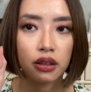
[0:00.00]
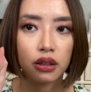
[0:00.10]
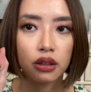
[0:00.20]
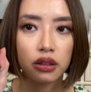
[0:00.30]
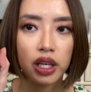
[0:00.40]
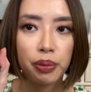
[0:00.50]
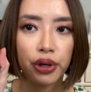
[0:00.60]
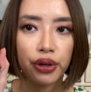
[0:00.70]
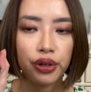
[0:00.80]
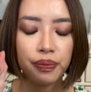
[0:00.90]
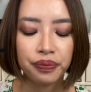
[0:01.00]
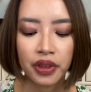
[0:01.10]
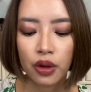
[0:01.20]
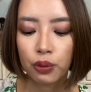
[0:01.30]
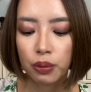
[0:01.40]
Early Bird
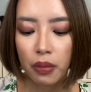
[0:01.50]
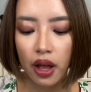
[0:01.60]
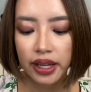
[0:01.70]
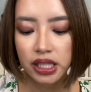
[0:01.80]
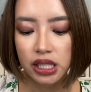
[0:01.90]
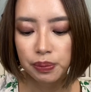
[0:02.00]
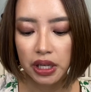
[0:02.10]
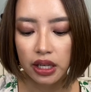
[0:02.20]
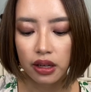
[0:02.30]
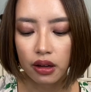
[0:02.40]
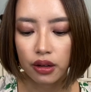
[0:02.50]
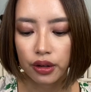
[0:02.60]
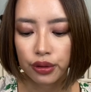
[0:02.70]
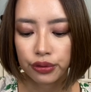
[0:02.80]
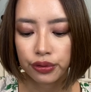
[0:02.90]
reminds me
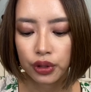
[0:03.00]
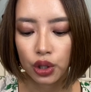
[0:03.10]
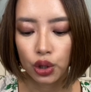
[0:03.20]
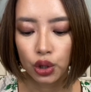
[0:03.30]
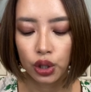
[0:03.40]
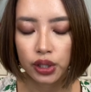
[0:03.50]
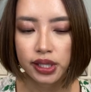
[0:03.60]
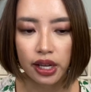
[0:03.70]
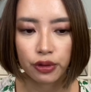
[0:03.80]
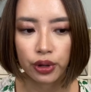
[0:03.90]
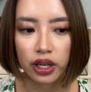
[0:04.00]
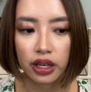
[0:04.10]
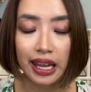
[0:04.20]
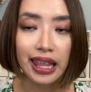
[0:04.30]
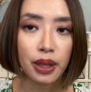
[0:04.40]
of looks I've
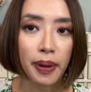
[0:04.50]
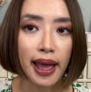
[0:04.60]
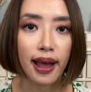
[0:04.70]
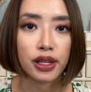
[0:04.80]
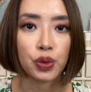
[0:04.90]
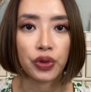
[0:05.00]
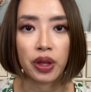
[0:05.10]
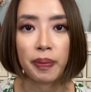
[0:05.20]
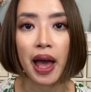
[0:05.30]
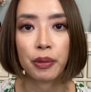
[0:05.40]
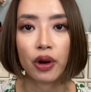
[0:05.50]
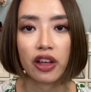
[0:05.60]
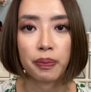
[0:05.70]
created in the past with a Pat McGrath